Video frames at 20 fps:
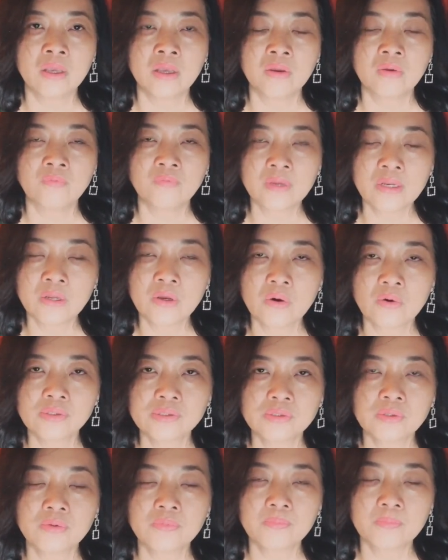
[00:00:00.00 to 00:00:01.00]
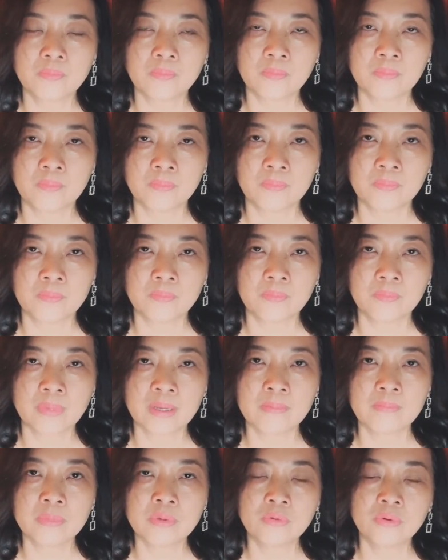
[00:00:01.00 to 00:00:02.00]
failure also by
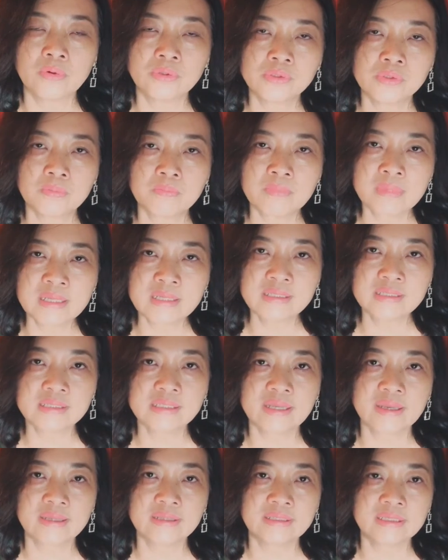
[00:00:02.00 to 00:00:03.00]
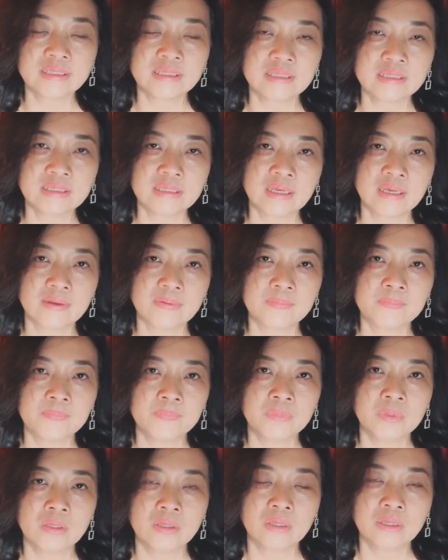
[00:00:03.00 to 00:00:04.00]
Mew also means that
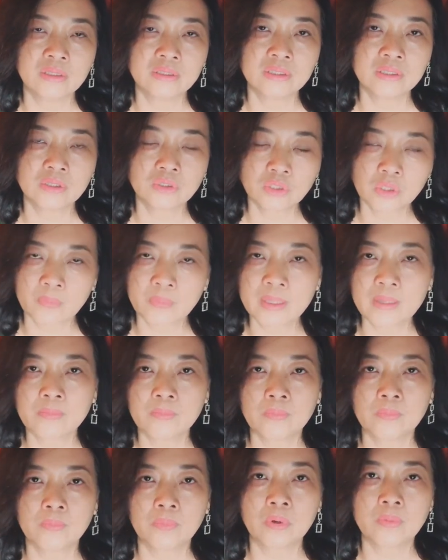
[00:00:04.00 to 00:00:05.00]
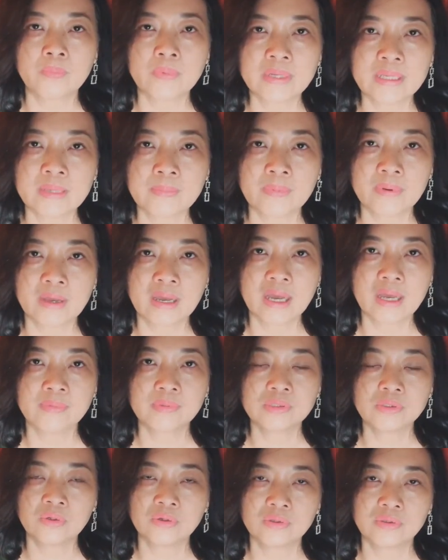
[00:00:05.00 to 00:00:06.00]
the topic probably
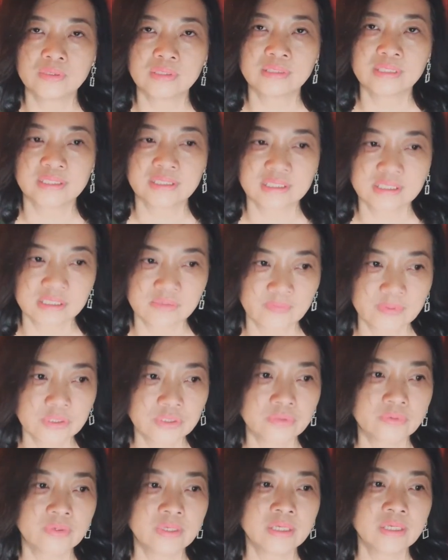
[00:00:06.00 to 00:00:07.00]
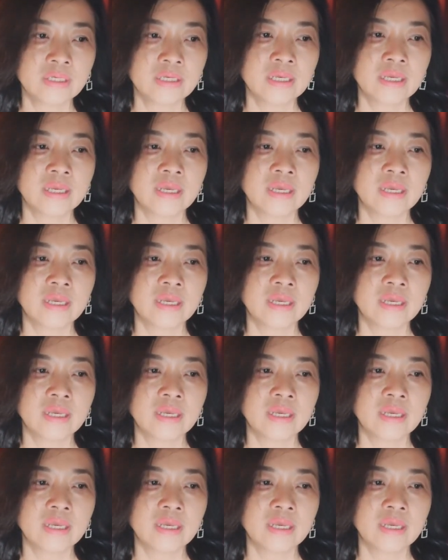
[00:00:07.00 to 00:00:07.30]
perhaps not satisfactory,